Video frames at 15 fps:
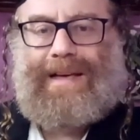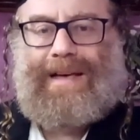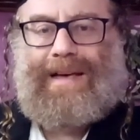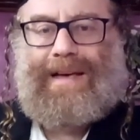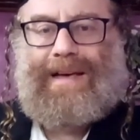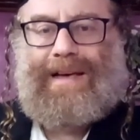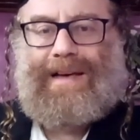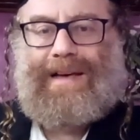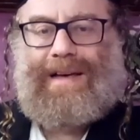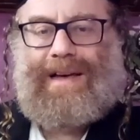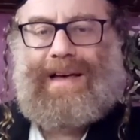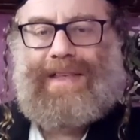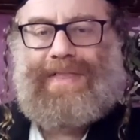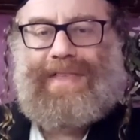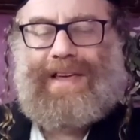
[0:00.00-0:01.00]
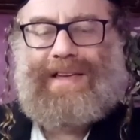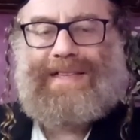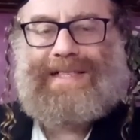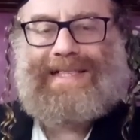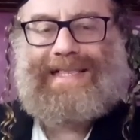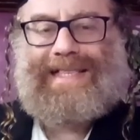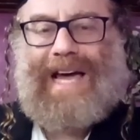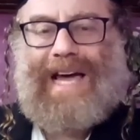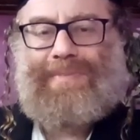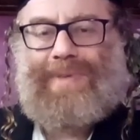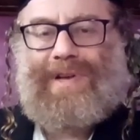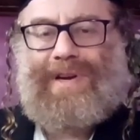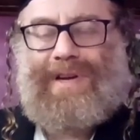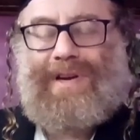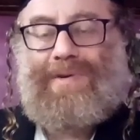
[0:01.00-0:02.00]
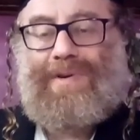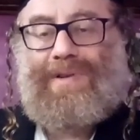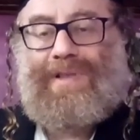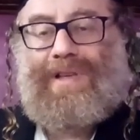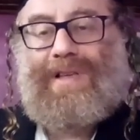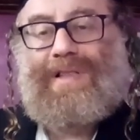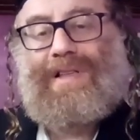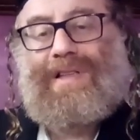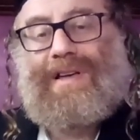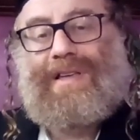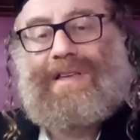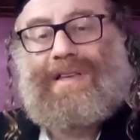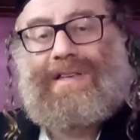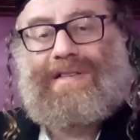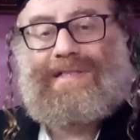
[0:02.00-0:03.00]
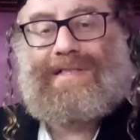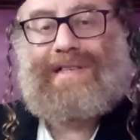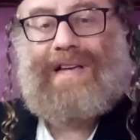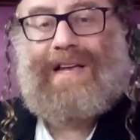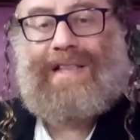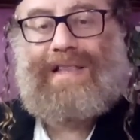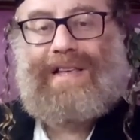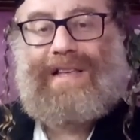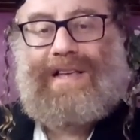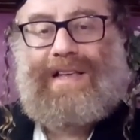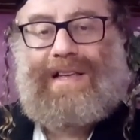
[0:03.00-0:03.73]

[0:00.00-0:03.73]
uh, I think Steipler Gaon and uh, his son